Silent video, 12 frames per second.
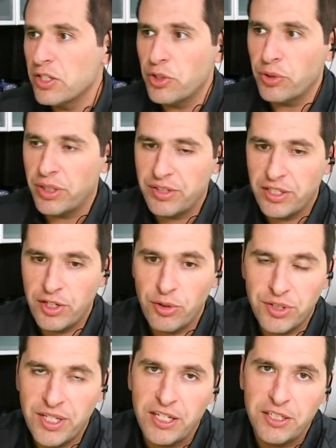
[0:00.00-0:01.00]
You continue
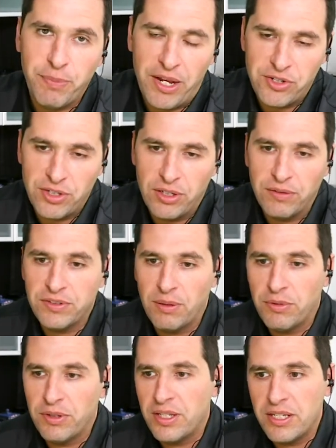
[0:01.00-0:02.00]
to see expansion of
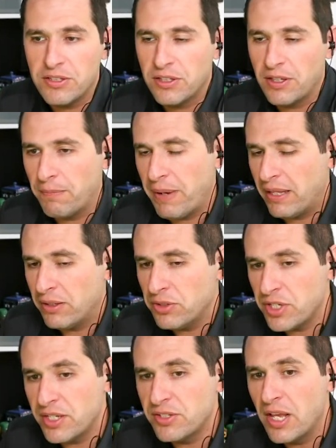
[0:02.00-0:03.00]
some of these
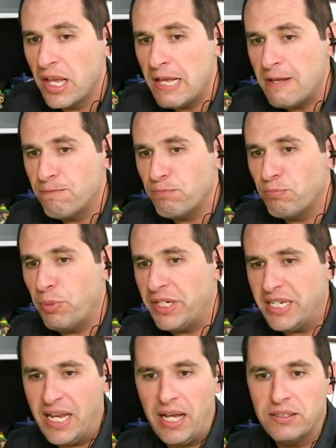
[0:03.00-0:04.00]
balance sheets,
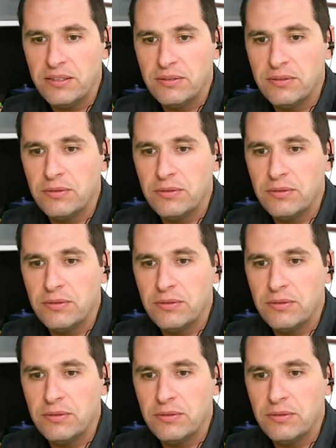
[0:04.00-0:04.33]
but yet